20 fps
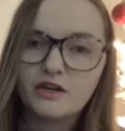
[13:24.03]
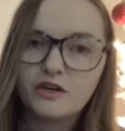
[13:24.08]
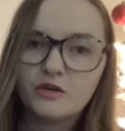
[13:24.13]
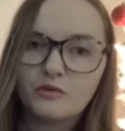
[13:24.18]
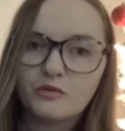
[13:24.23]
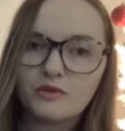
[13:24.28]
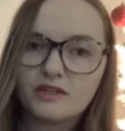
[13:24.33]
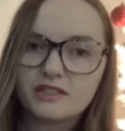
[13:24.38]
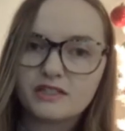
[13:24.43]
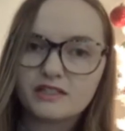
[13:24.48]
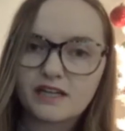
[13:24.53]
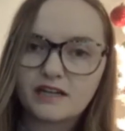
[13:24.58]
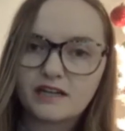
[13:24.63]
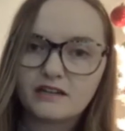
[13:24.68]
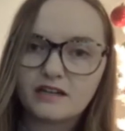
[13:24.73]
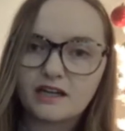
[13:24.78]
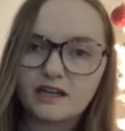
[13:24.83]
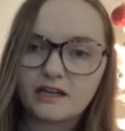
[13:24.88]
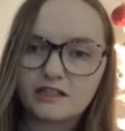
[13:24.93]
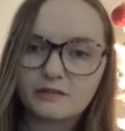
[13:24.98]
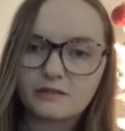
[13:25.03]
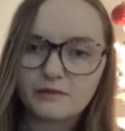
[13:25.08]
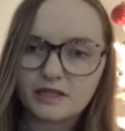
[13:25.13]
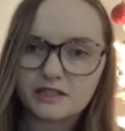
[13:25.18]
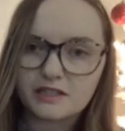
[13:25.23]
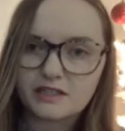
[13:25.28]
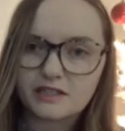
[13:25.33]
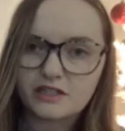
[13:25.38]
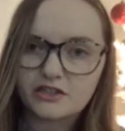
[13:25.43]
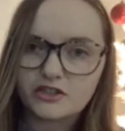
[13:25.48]
with set
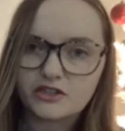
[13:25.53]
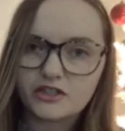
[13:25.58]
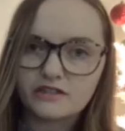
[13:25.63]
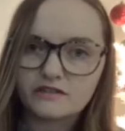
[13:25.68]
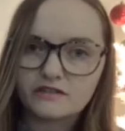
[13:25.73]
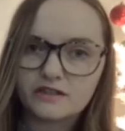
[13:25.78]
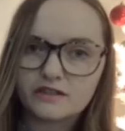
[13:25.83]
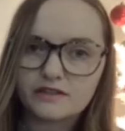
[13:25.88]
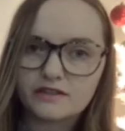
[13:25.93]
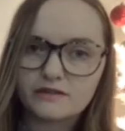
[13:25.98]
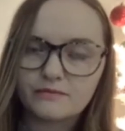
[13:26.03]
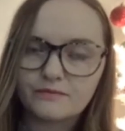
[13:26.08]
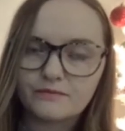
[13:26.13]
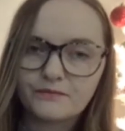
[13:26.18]
expectations.